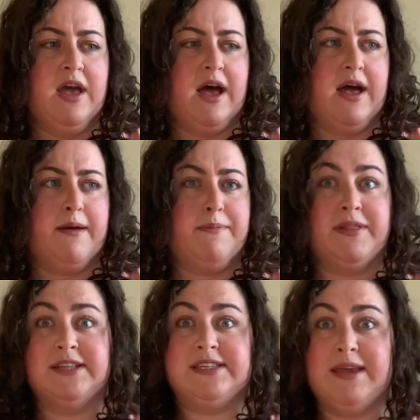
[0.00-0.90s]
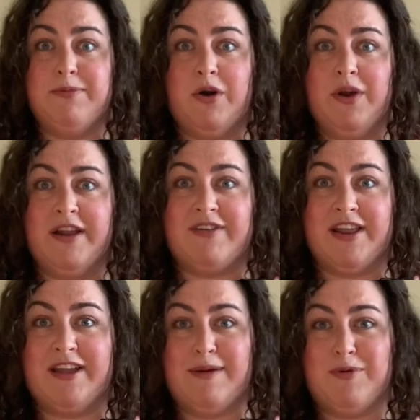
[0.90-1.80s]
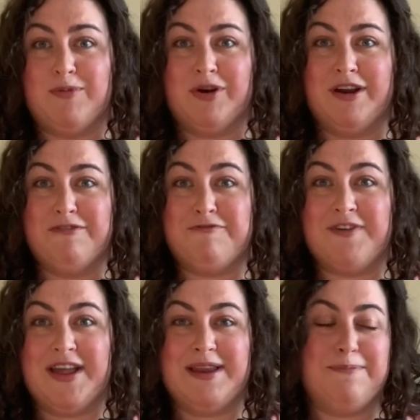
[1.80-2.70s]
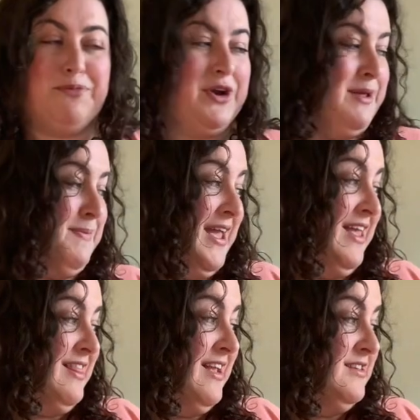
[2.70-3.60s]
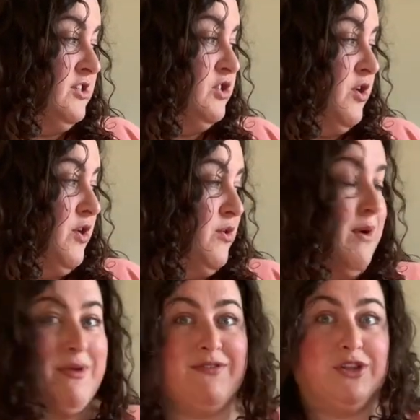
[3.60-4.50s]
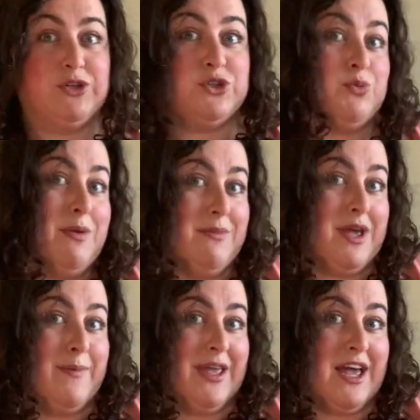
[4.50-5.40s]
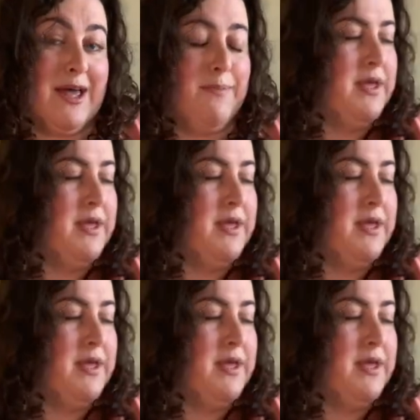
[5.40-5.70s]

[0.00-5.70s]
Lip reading: But let's keep going. I've got a couple more fun, pretty pink things to show you. We have a little swim coming up.